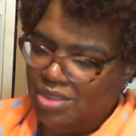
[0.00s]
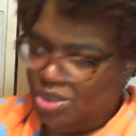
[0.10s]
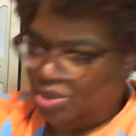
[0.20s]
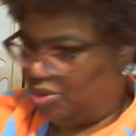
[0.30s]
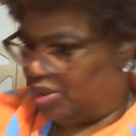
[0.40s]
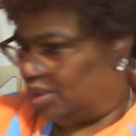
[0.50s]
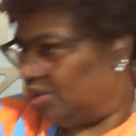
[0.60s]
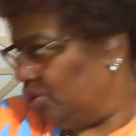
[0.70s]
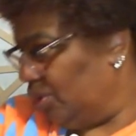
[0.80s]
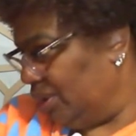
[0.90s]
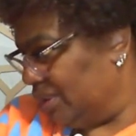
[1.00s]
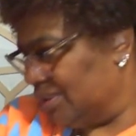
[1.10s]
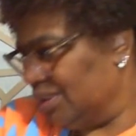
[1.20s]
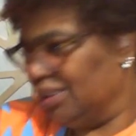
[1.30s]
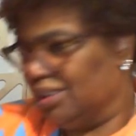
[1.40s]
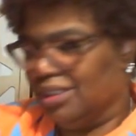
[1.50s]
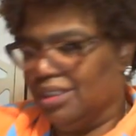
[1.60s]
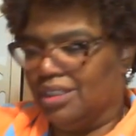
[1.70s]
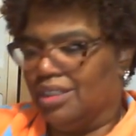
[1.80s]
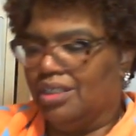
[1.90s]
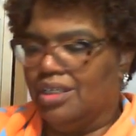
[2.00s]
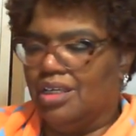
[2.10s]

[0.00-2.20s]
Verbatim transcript: Looking good, good, good.